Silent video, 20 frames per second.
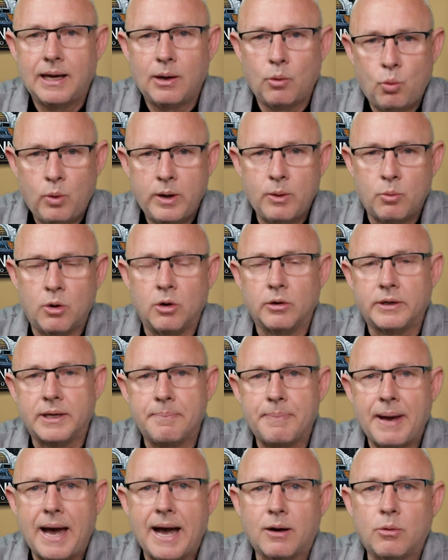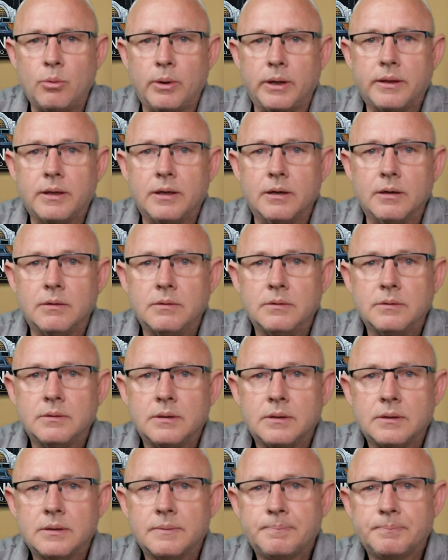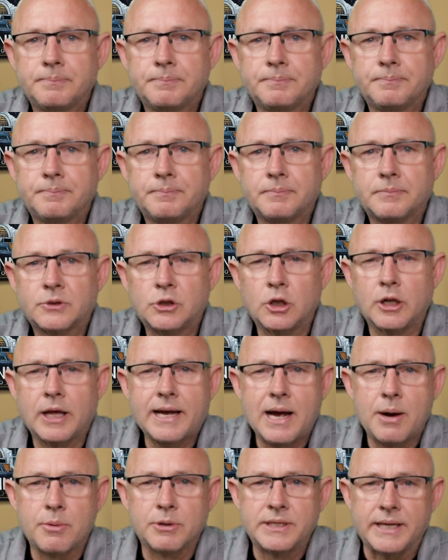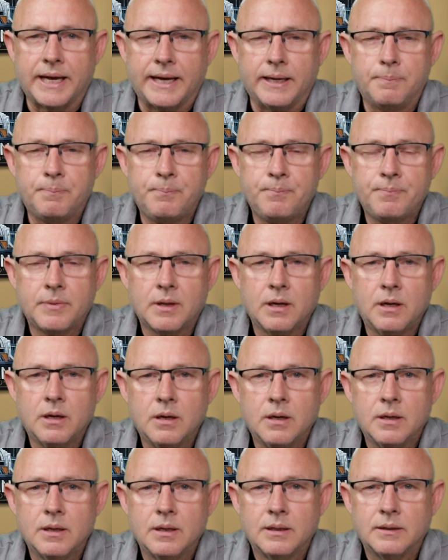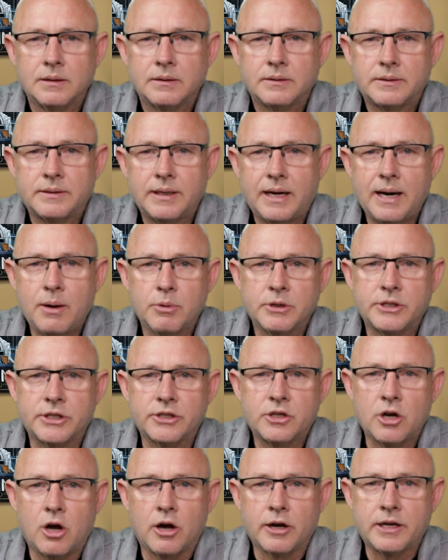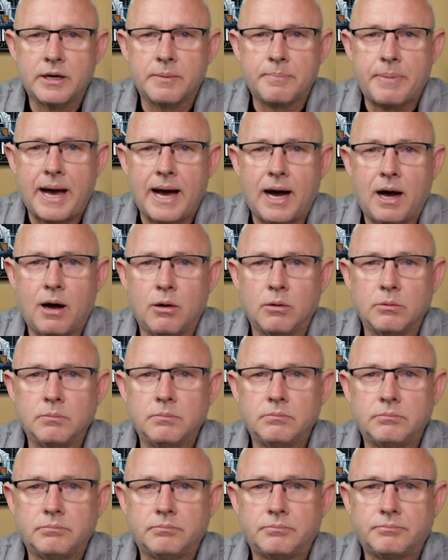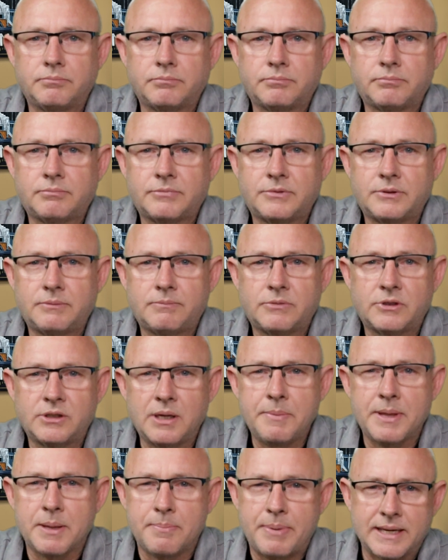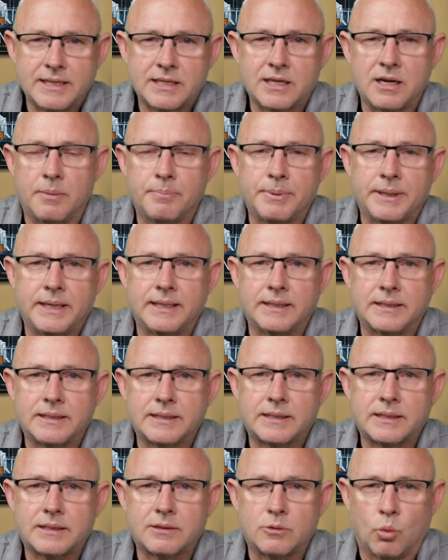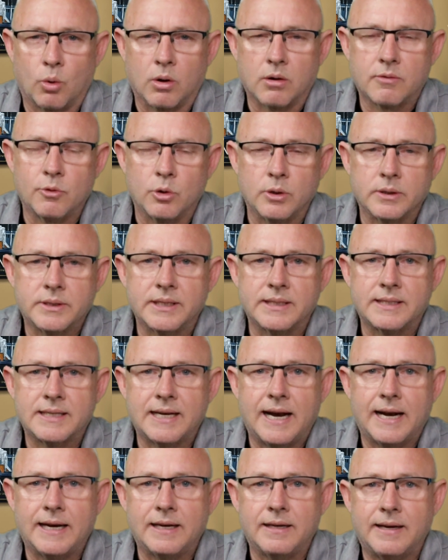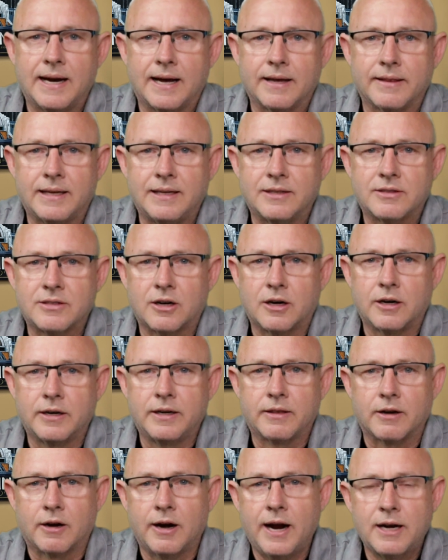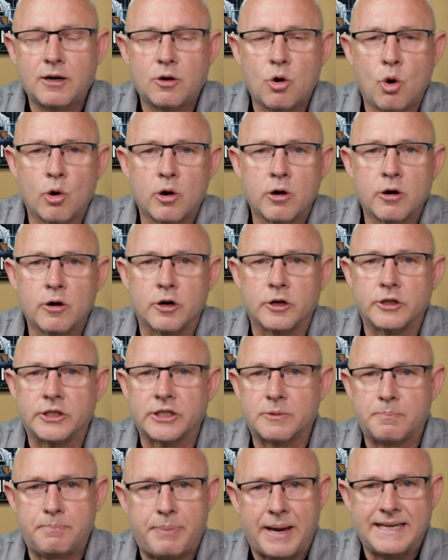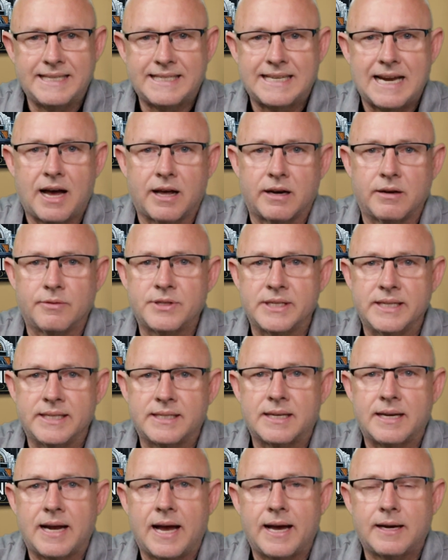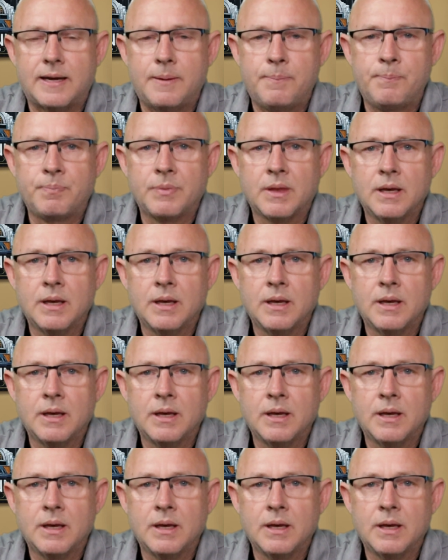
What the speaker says: We will get back with you. So like I was saying, today we're just talking about some of the best companies to work for in Cincinnati. Now these are either headquartered or just based out of Cincinnati.